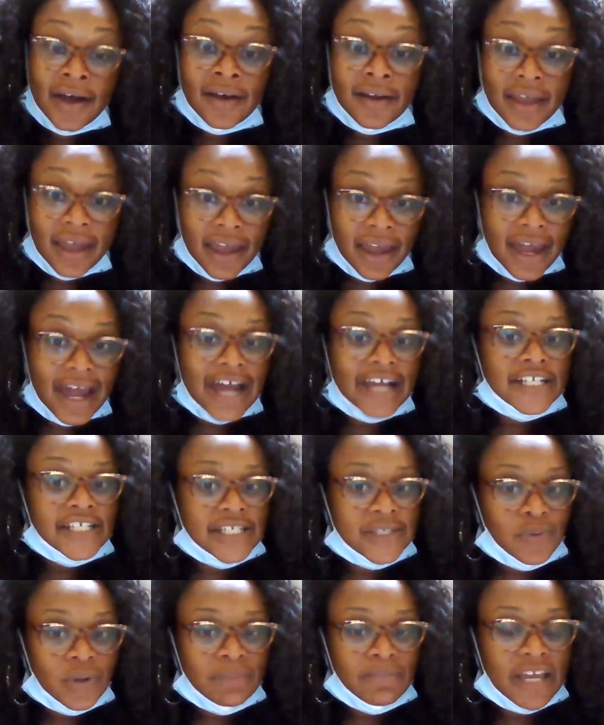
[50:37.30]
Okay, I
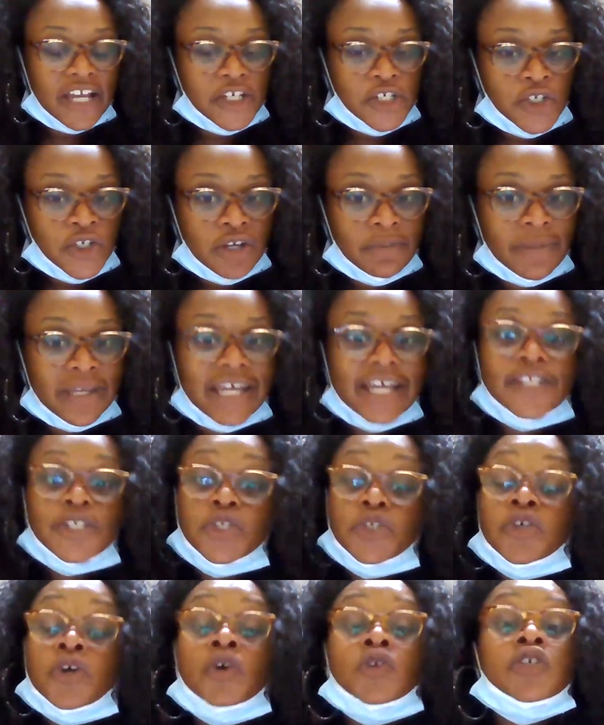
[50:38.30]
just want to make sure because
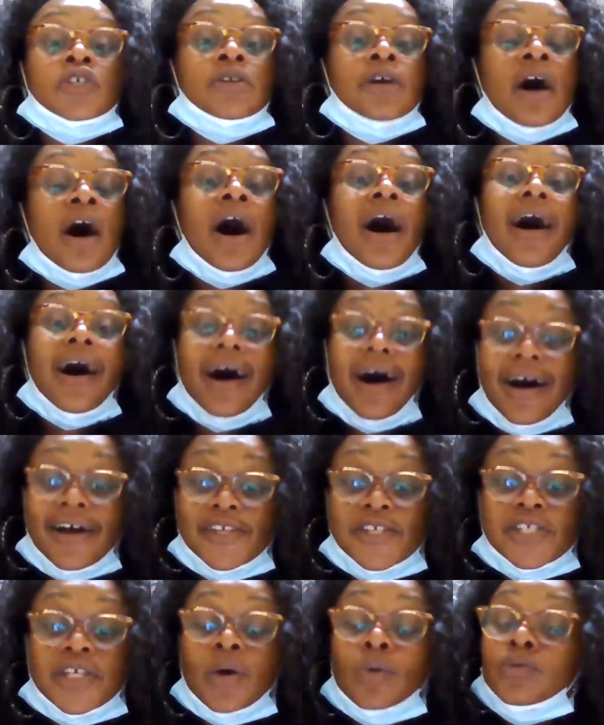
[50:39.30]
children
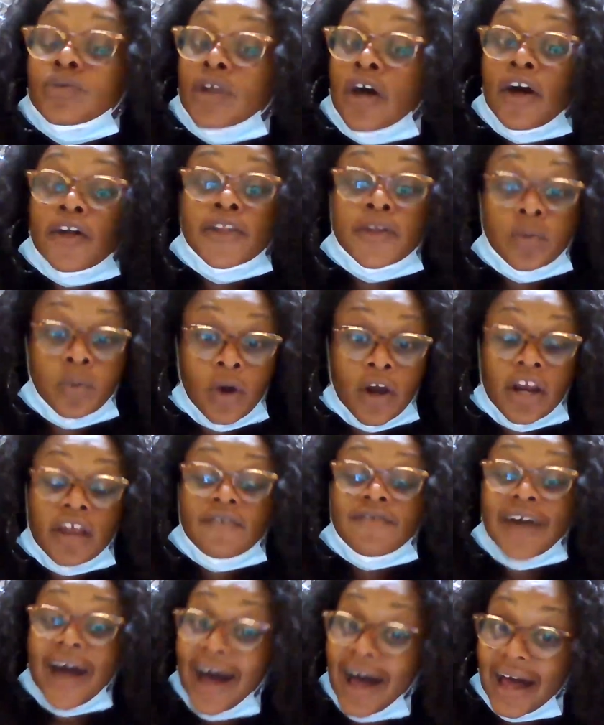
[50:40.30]
also know the Word
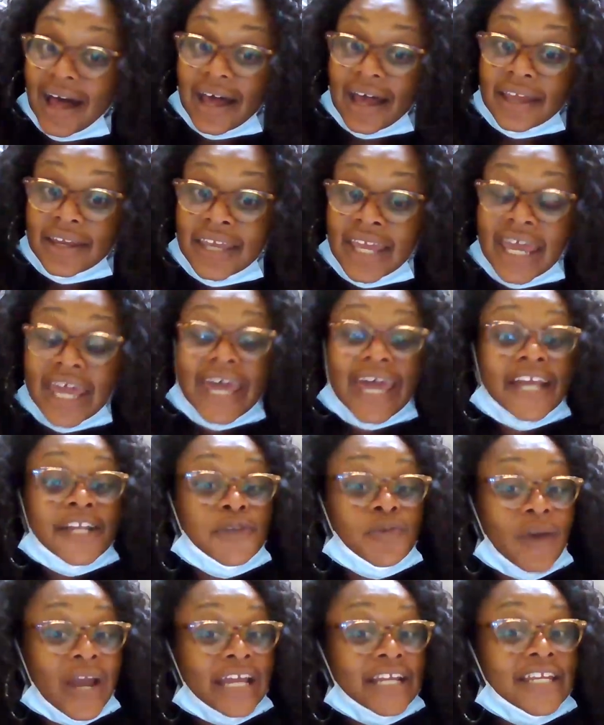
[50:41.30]
of God.
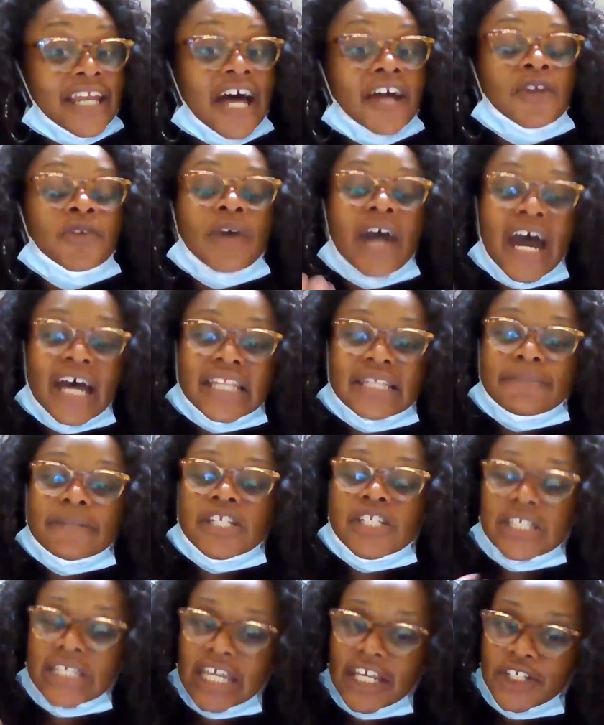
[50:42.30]
As right now, you have to
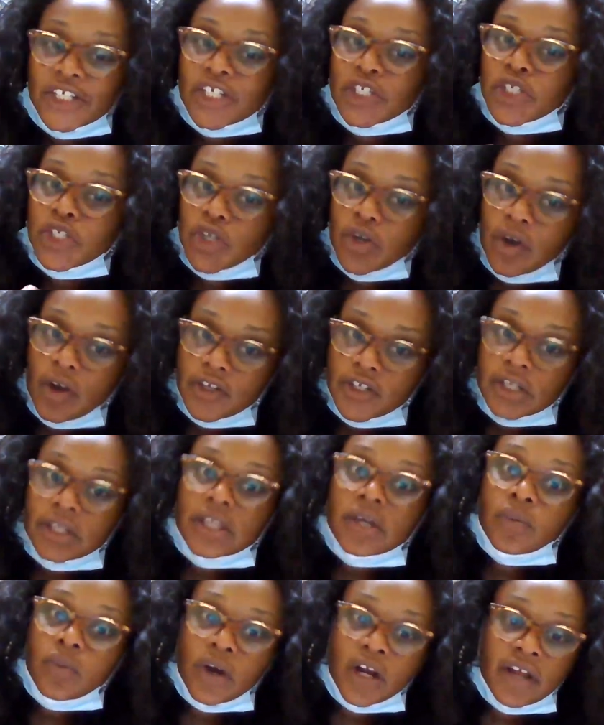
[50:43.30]
be teaching children
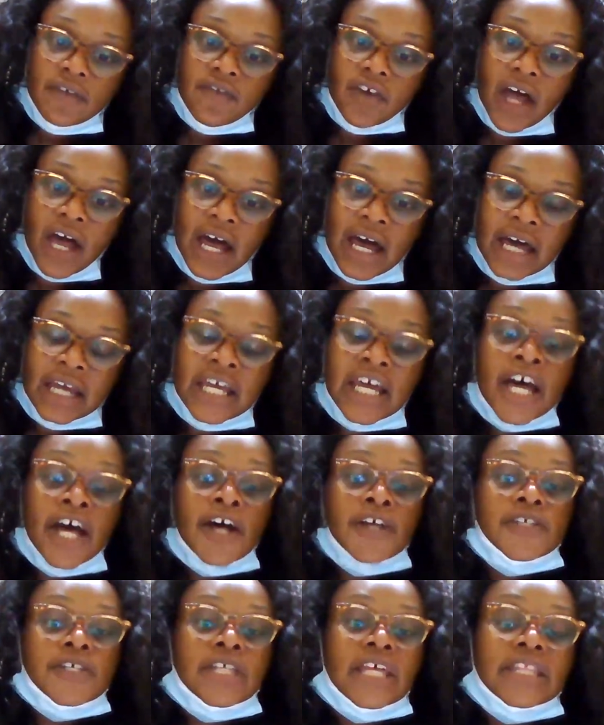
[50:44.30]
the Word of God
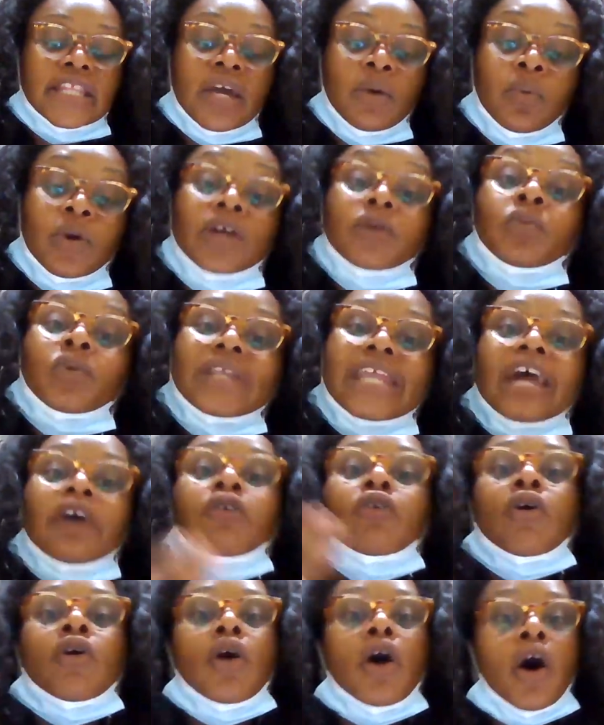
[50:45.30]
so that they, when they
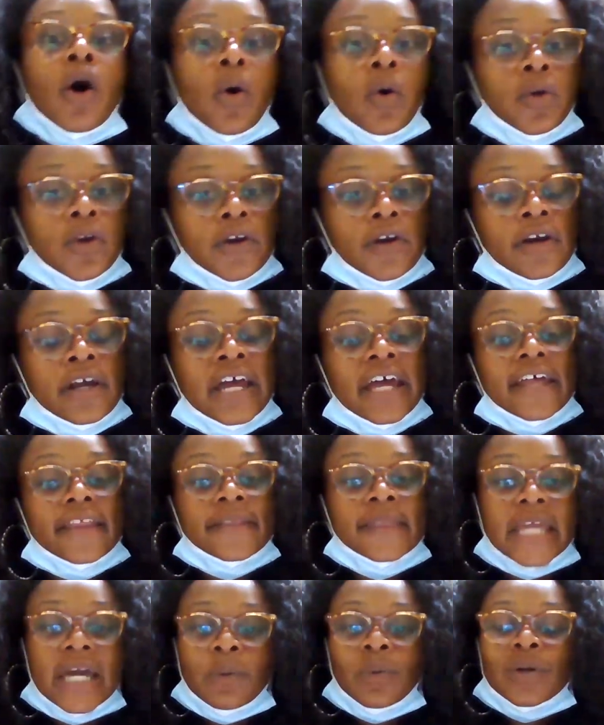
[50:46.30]
grow older,
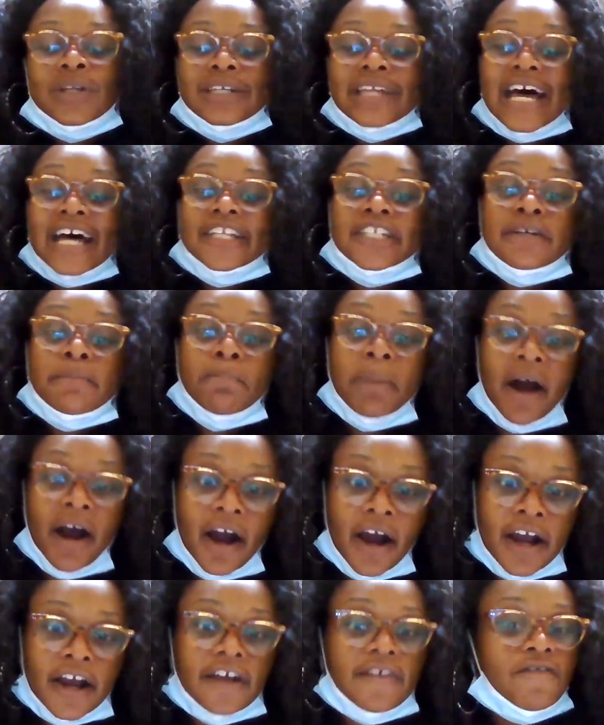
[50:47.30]
they will not
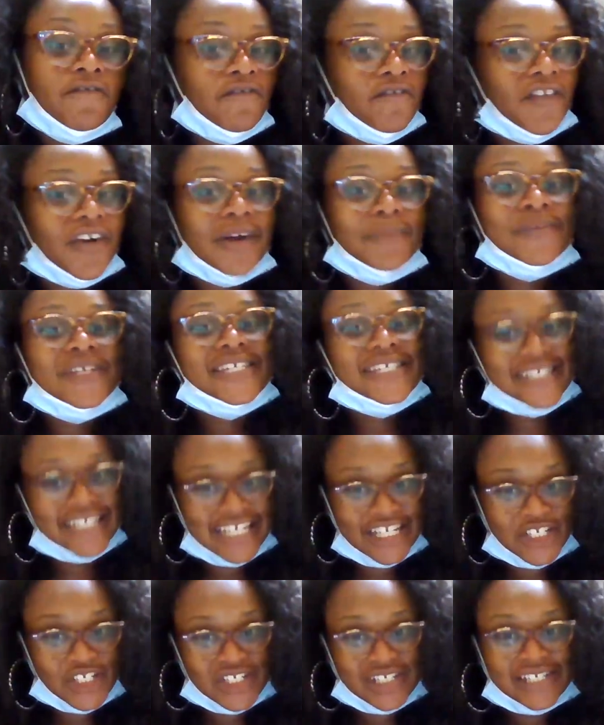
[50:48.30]
depart from His
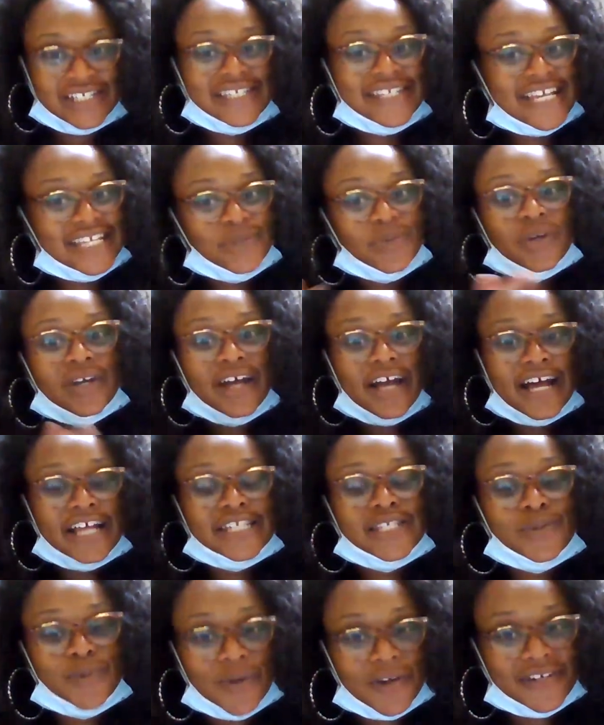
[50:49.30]
teachings. That's what
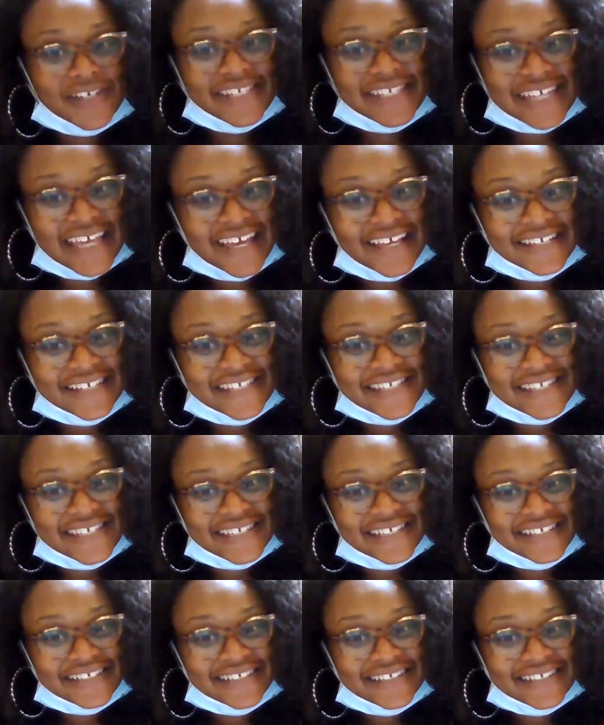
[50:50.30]
God's Word says.